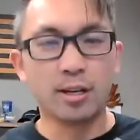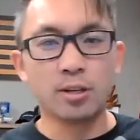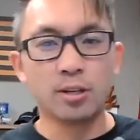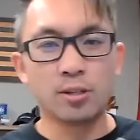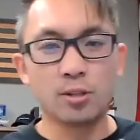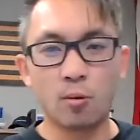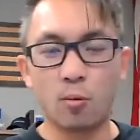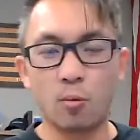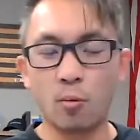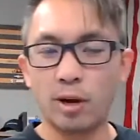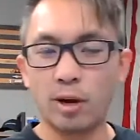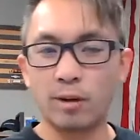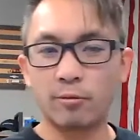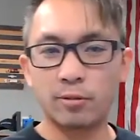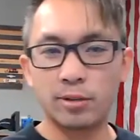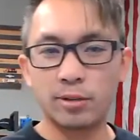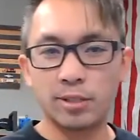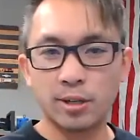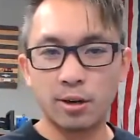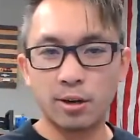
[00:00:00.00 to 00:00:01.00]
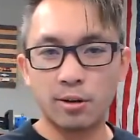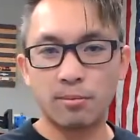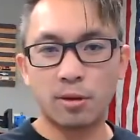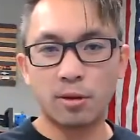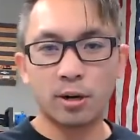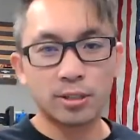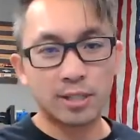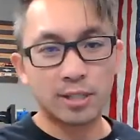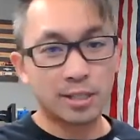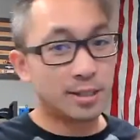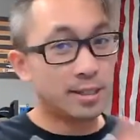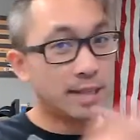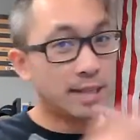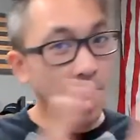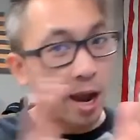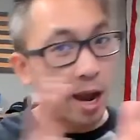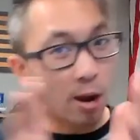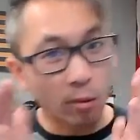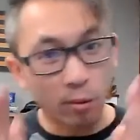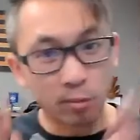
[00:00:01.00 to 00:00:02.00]
So whatever we saw in March is
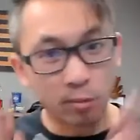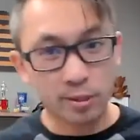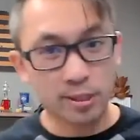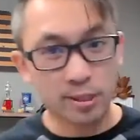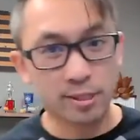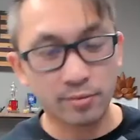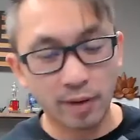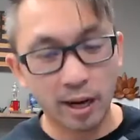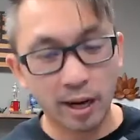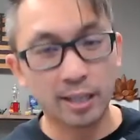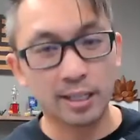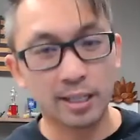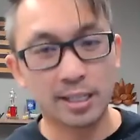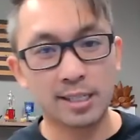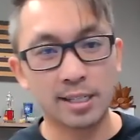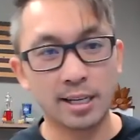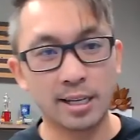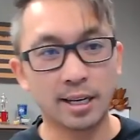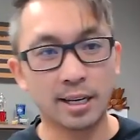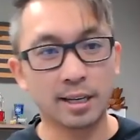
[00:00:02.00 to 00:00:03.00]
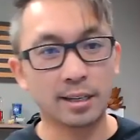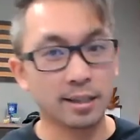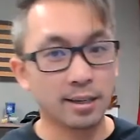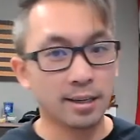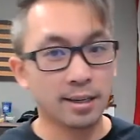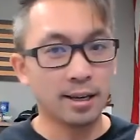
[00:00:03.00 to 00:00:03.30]
now what we're finally seeing